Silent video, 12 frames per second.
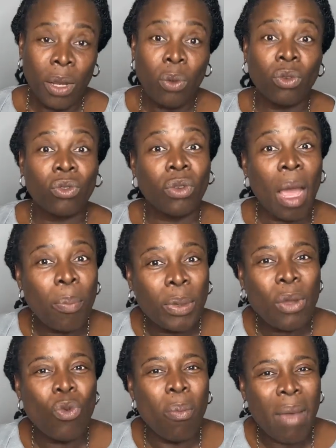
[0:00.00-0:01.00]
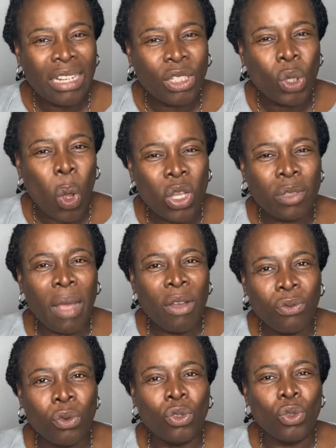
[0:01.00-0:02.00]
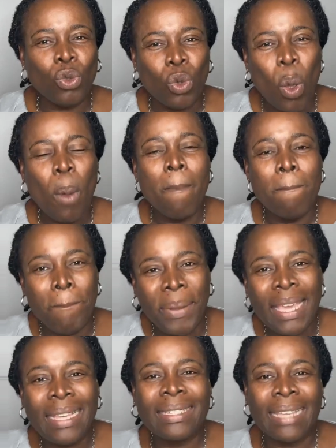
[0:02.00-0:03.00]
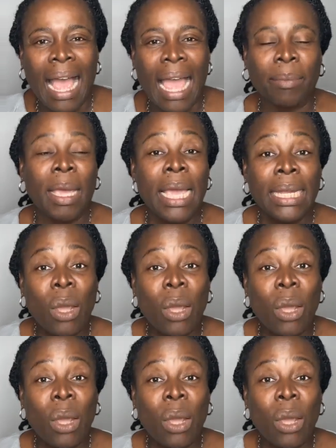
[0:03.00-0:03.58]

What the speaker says: They will mash your husband for you big time.